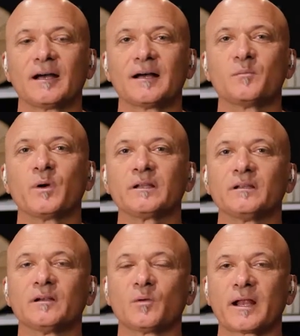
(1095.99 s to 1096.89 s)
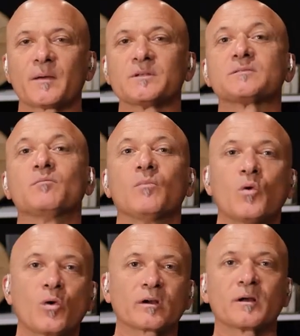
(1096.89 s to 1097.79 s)
Uh, but you know what happens?
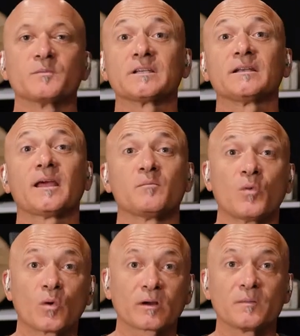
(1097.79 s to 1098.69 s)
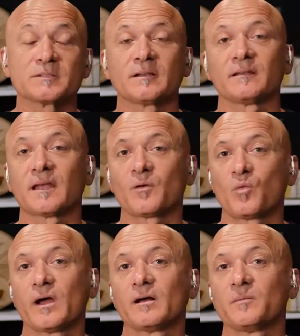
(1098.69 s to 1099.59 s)
More comes in and more comes in, and
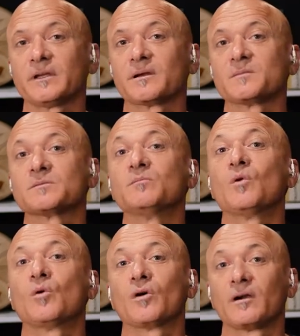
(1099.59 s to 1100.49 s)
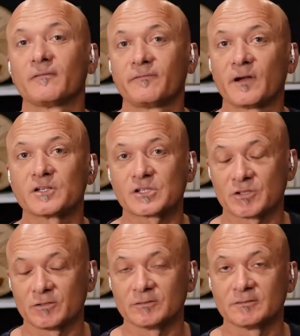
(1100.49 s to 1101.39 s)
that well becomes more
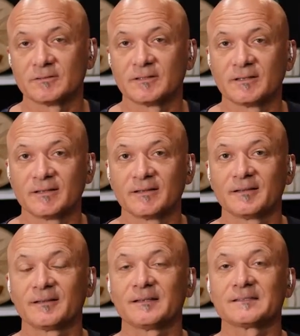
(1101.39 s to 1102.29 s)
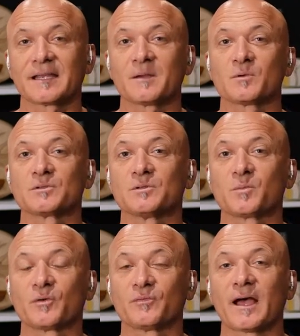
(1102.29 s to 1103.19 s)
functional. It is able
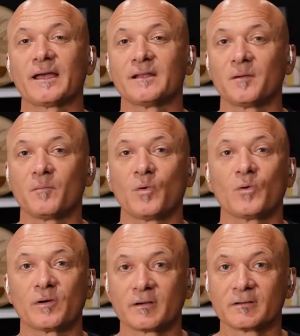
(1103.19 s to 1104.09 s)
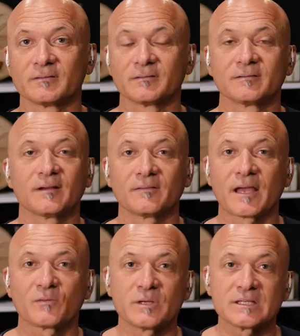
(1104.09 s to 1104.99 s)
to provide more
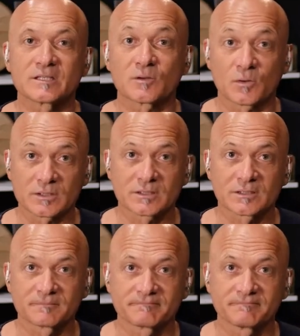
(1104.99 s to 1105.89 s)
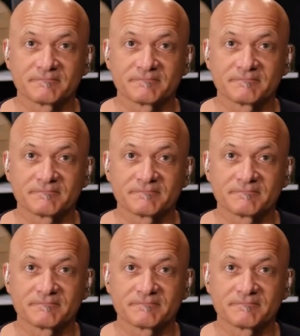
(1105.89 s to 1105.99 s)
of that resource.